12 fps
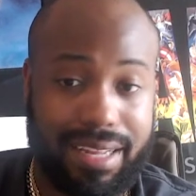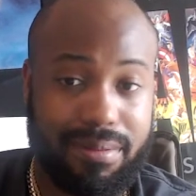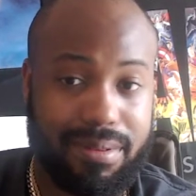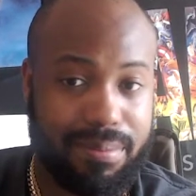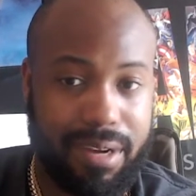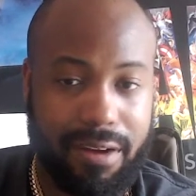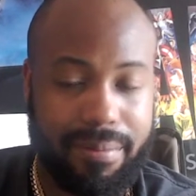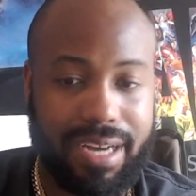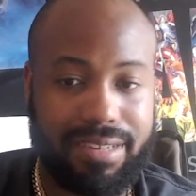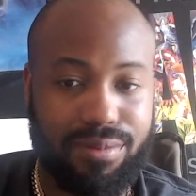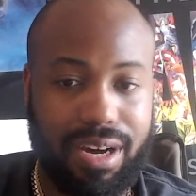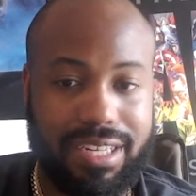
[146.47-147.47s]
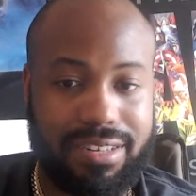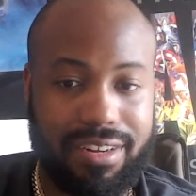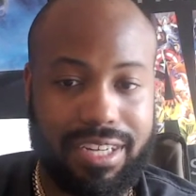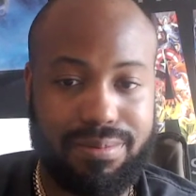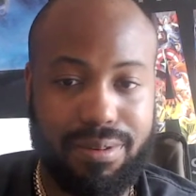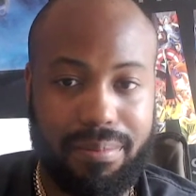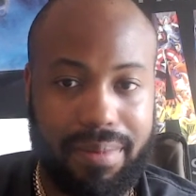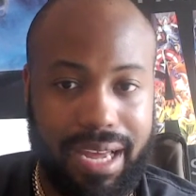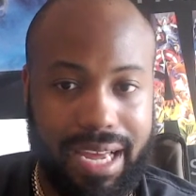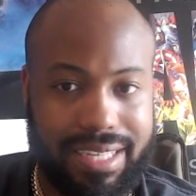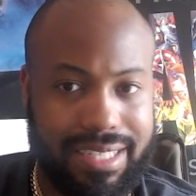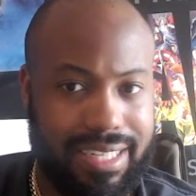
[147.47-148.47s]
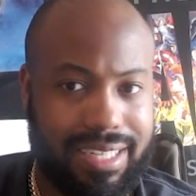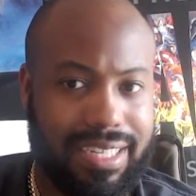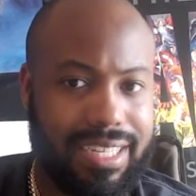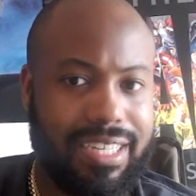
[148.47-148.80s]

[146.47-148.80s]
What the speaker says: Everybody's watching on HBO Max, and